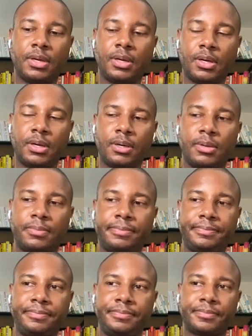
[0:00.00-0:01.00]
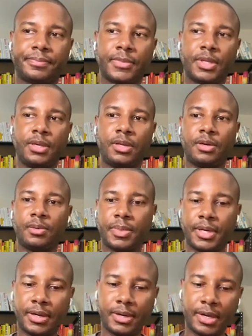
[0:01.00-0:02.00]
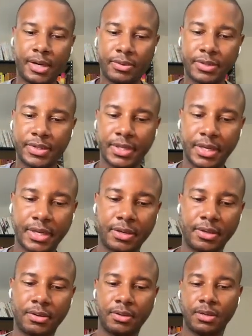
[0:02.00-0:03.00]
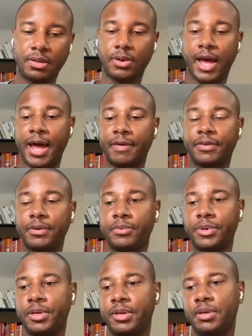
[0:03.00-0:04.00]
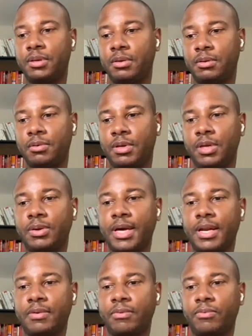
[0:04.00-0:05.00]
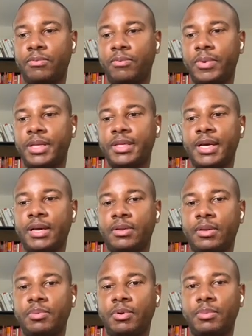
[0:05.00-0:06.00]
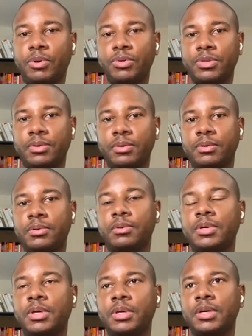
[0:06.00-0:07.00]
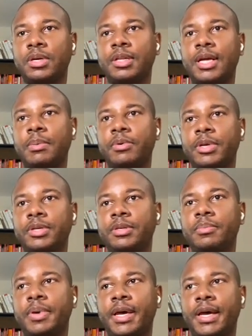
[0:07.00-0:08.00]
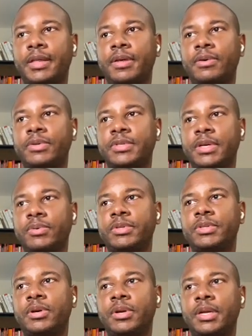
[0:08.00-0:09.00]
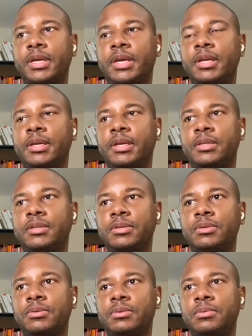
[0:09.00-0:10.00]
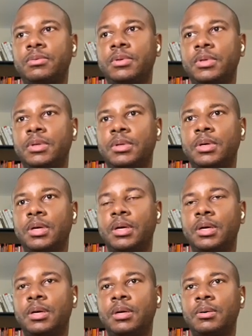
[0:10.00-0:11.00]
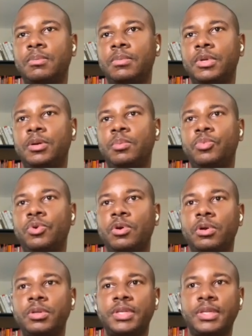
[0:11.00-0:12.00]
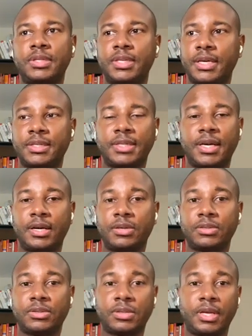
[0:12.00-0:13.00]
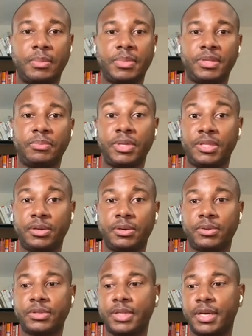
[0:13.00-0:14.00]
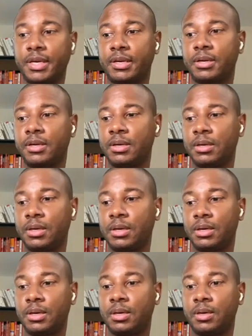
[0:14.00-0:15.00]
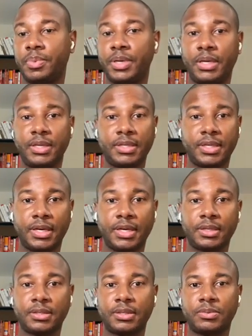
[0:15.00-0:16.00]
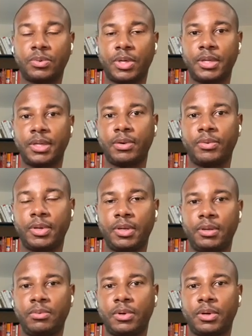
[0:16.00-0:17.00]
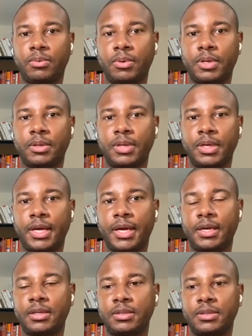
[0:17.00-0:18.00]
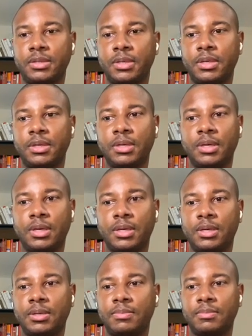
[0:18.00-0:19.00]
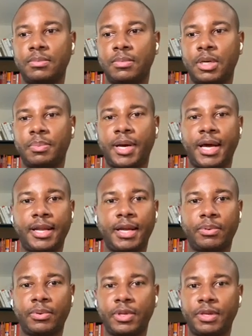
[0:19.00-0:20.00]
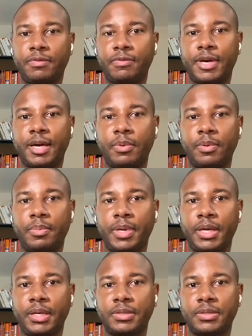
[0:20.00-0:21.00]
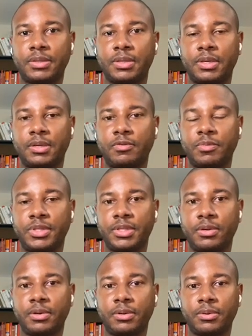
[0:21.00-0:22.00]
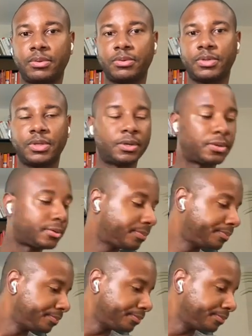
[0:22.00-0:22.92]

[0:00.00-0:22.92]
But I would say after we kind of went down the promotional collaboration path, I would say we started getting into more textiles and materials, like Pinatex is one that we work with that has a pineapple leaf fiber base of material. So